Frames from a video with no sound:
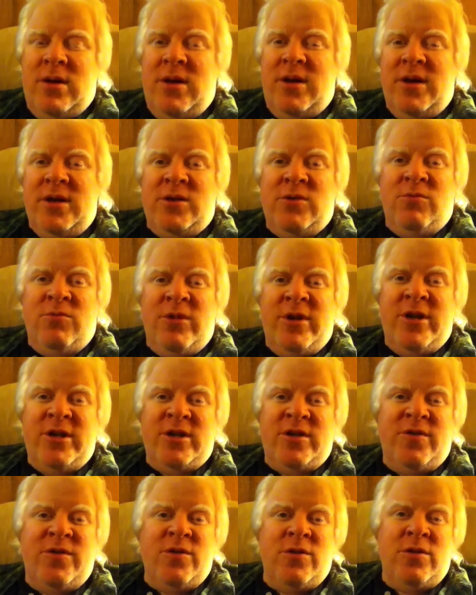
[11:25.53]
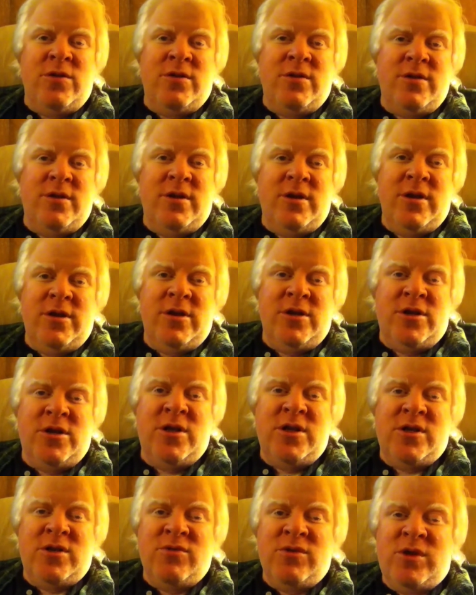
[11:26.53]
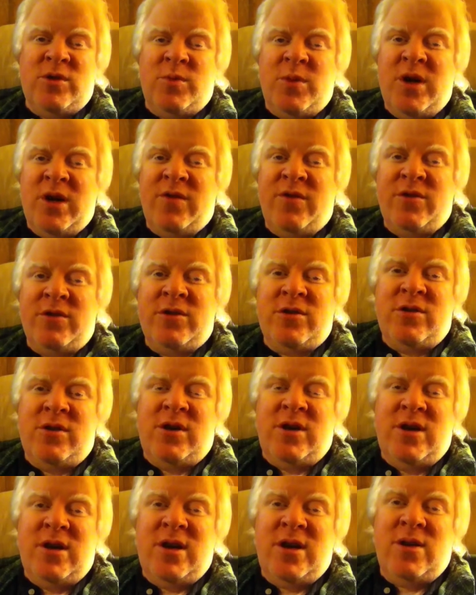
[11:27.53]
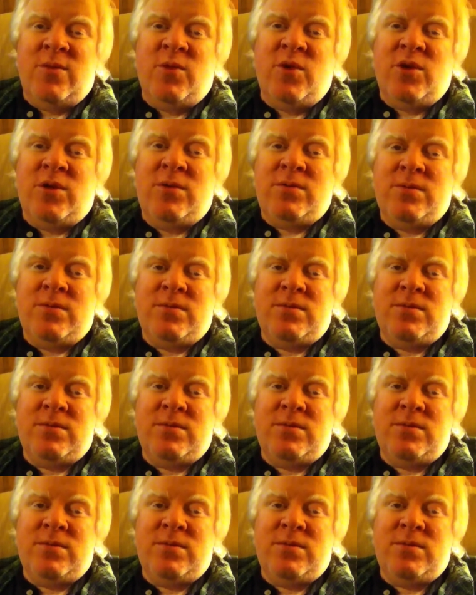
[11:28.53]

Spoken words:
It's wasteful and it's disrespectful to the animal.